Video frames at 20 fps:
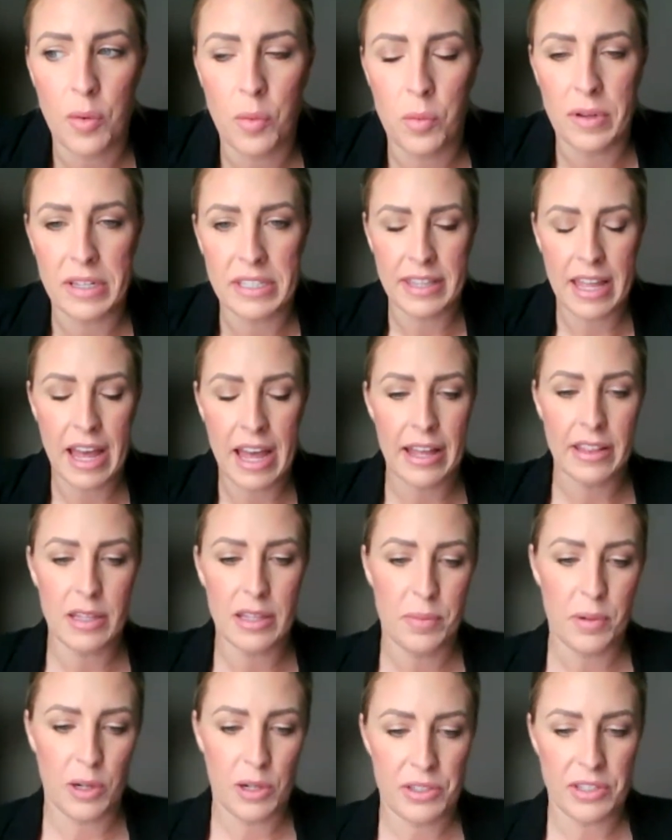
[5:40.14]
was that the
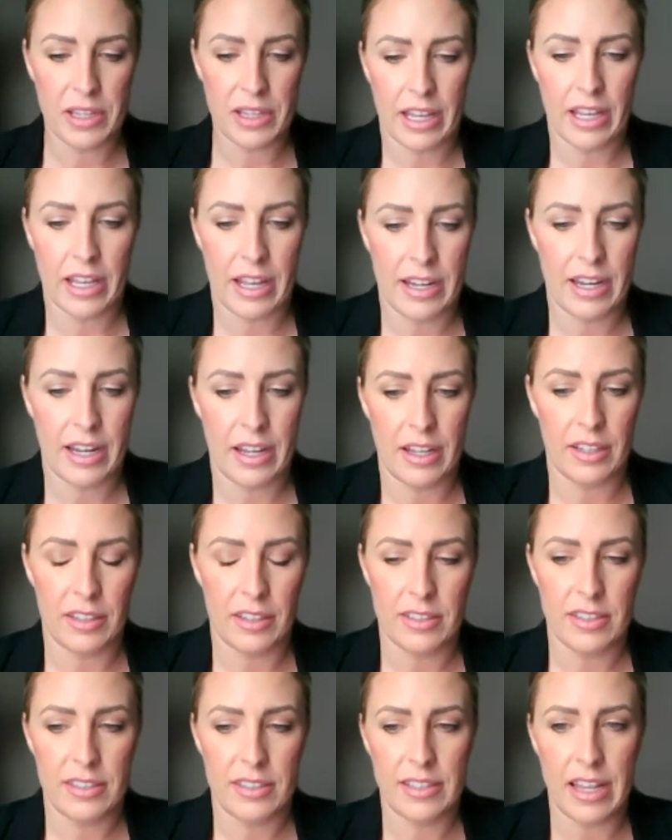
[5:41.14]
person that kinda
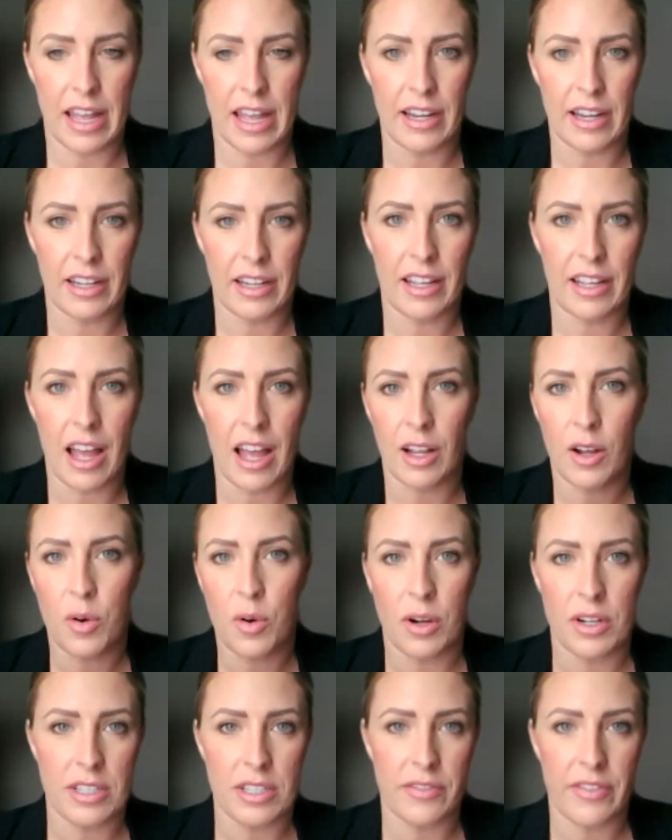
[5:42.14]
set a
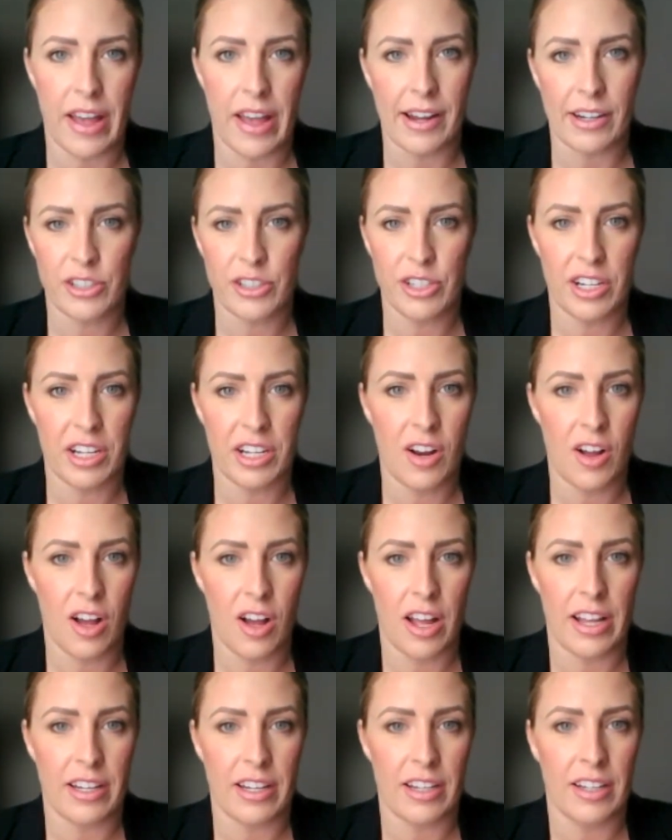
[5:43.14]
course of action
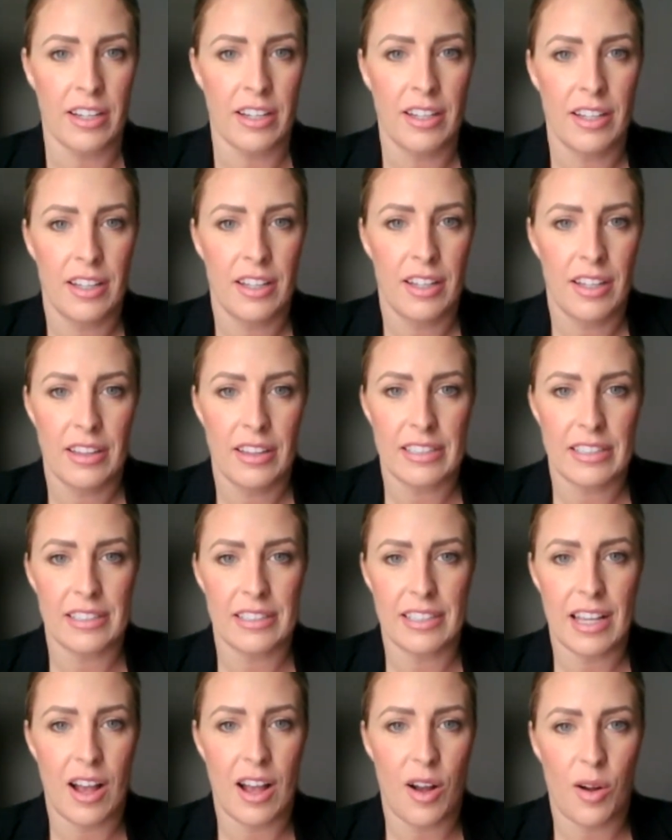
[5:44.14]
on, "This
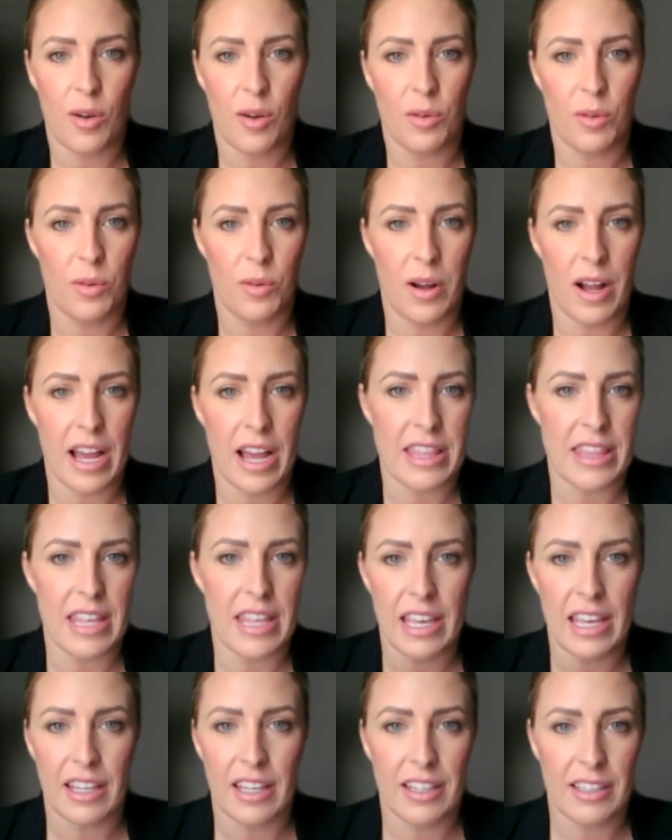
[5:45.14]
is how I
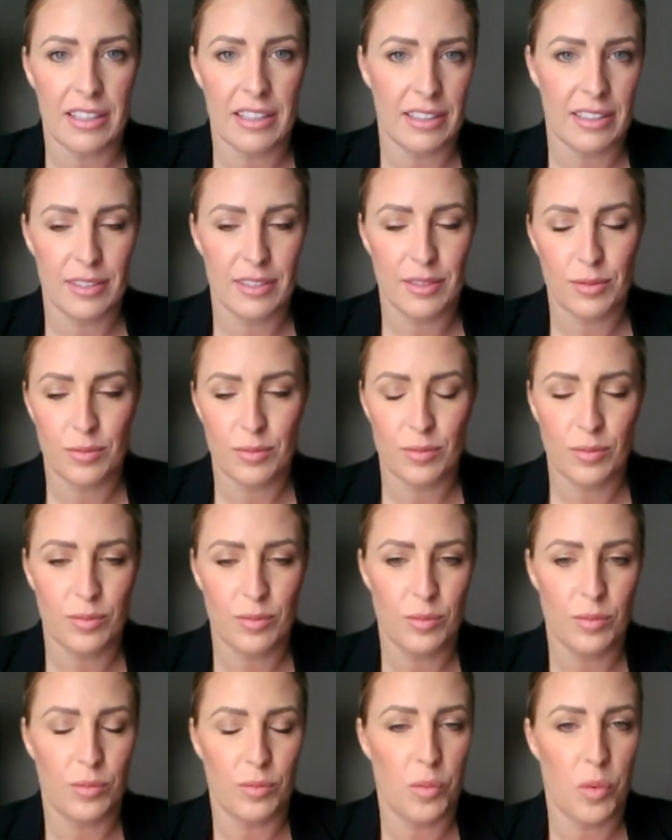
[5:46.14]
think
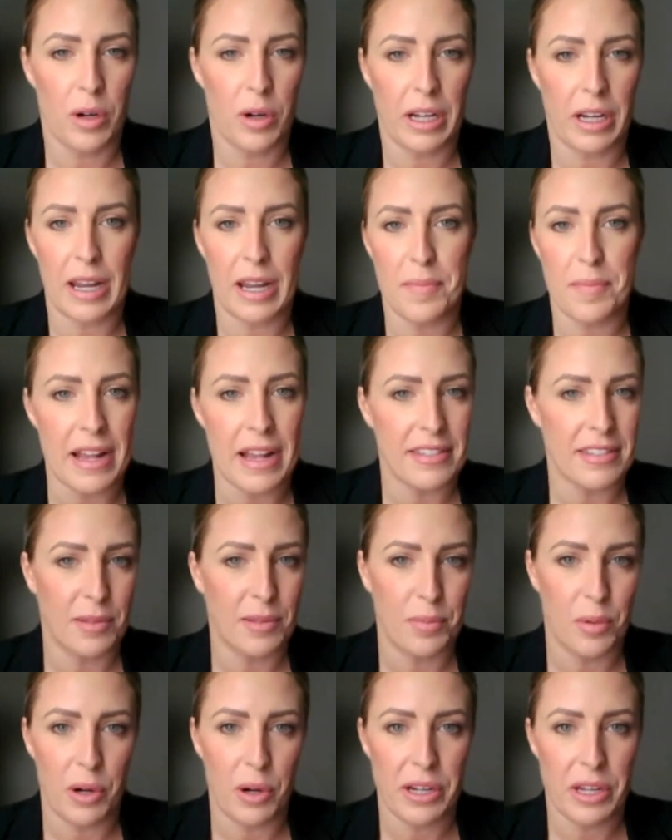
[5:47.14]
we're gonna best
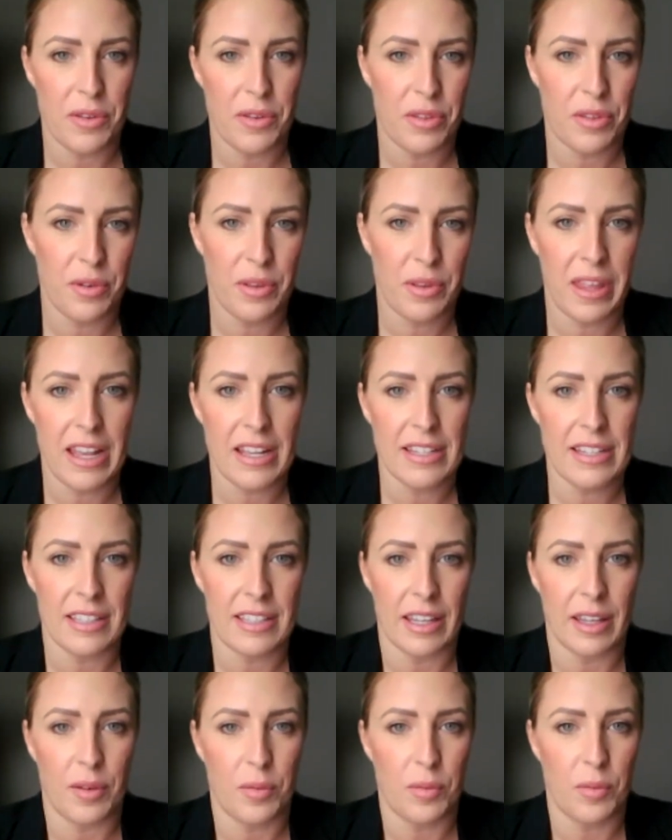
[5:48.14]
support you through this?"
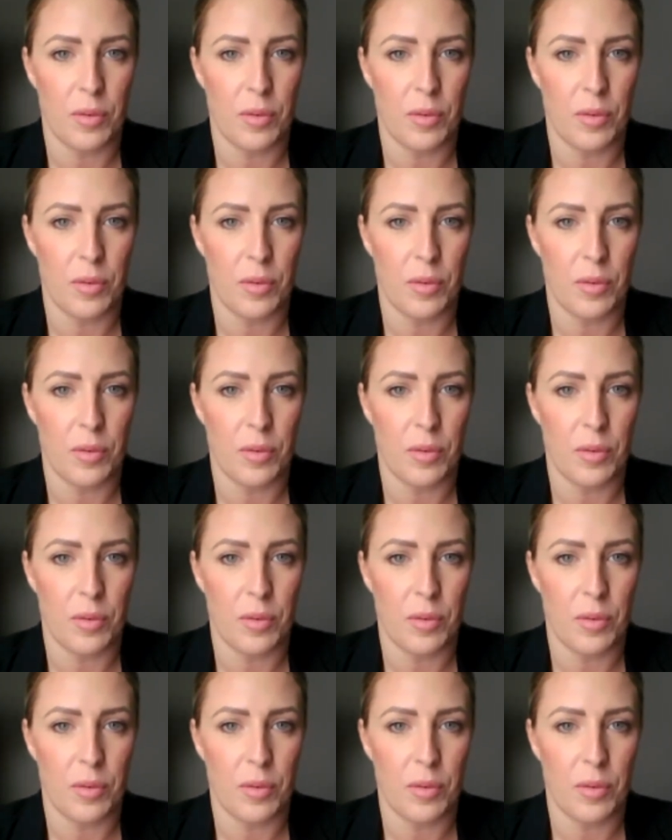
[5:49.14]
Like,